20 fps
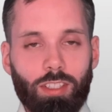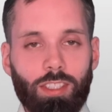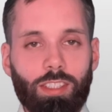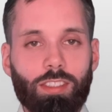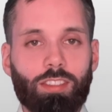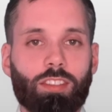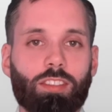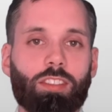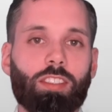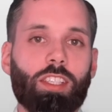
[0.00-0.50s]

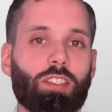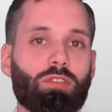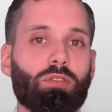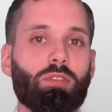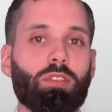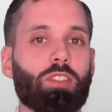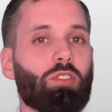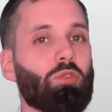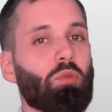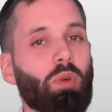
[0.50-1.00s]

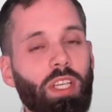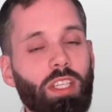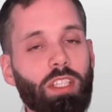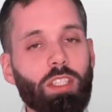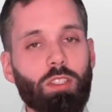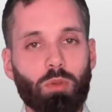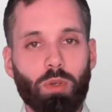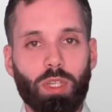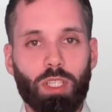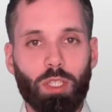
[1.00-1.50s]
successful
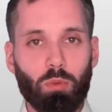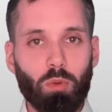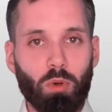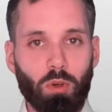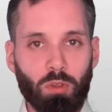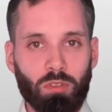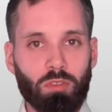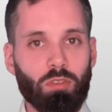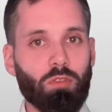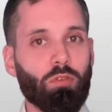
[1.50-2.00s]

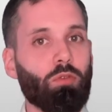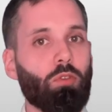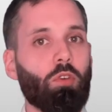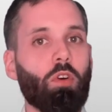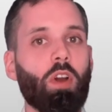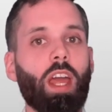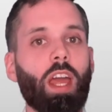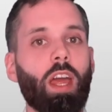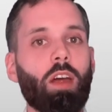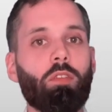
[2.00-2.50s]
2021
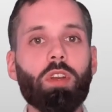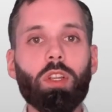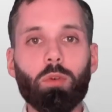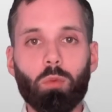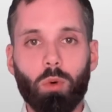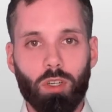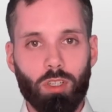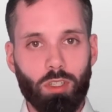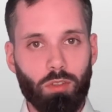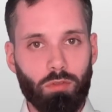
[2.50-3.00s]
for every
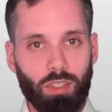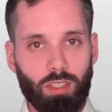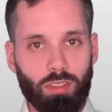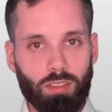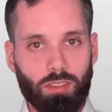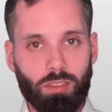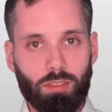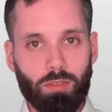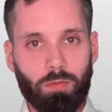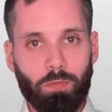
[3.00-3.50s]
one of
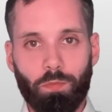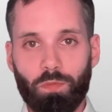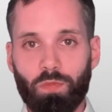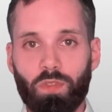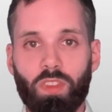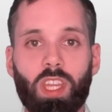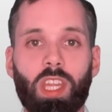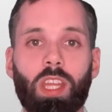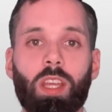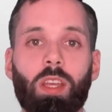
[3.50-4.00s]
us.
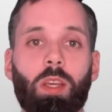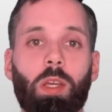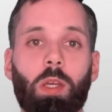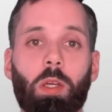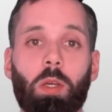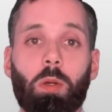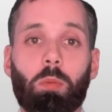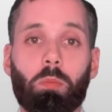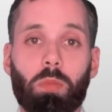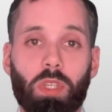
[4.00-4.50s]

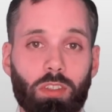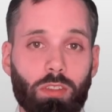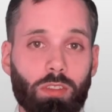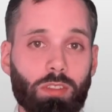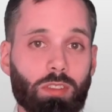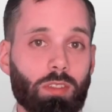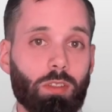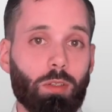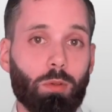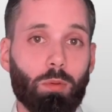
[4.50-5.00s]

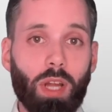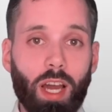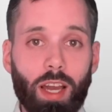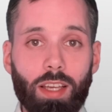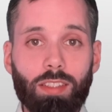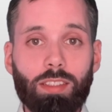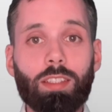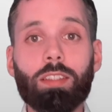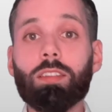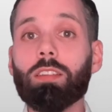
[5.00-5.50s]
Because a
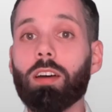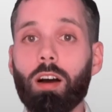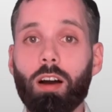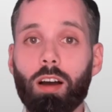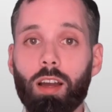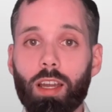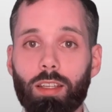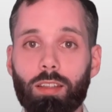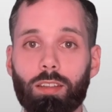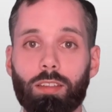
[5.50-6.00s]
rising
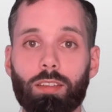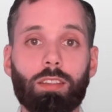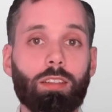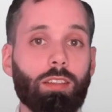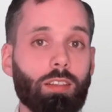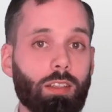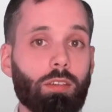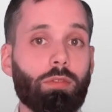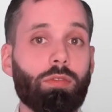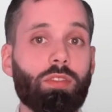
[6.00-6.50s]
tide
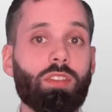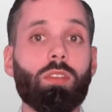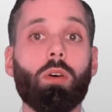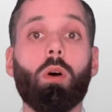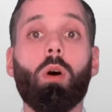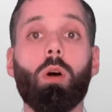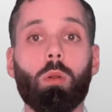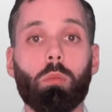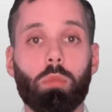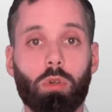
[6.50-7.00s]
lifts
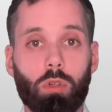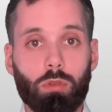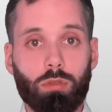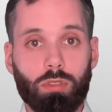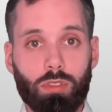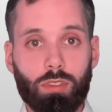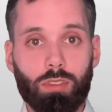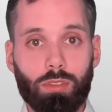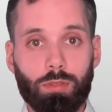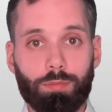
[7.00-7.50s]
all
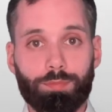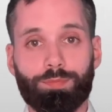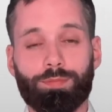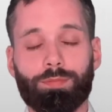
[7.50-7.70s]
boats.